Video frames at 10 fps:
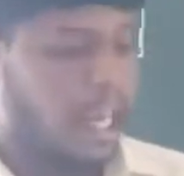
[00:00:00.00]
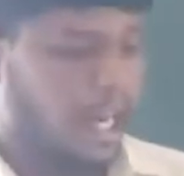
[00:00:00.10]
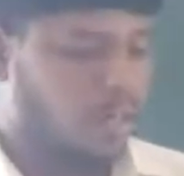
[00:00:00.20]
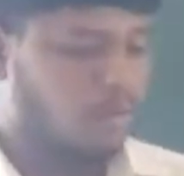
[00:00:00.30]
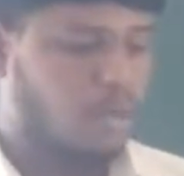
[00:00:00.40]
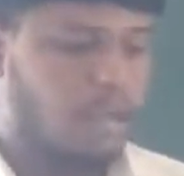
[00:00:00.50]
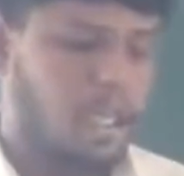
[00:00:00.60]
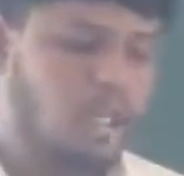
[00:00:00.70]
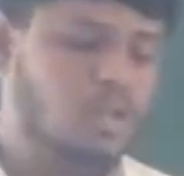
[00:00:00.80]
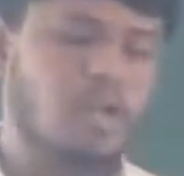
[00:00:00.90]

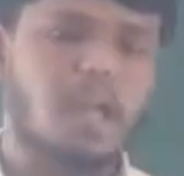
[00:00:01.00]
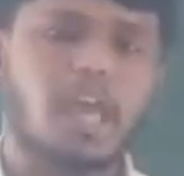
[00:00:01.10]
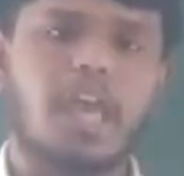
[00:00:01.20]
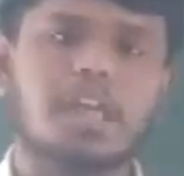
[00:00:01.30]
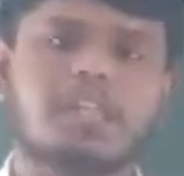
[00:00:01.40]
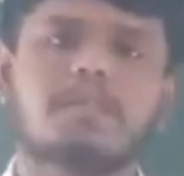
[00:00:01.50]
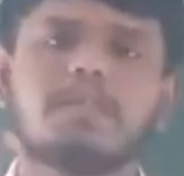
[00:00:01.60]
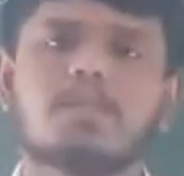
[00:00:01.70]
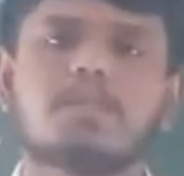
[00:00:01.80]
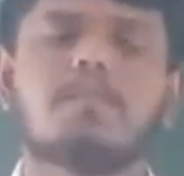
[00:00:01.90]
as well as
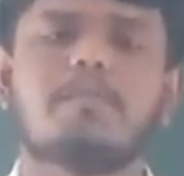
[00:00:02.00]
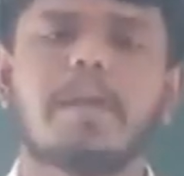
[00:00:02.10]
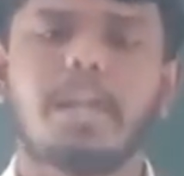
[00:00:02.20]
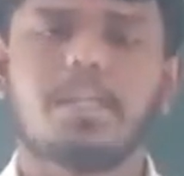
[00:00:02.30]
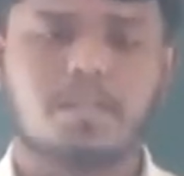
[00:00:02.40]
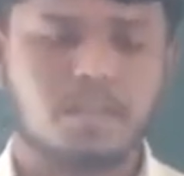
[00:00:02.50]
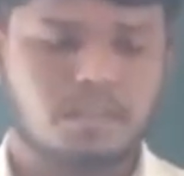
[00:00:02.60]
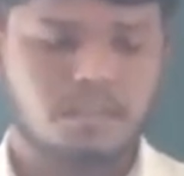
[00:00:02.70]
the managers.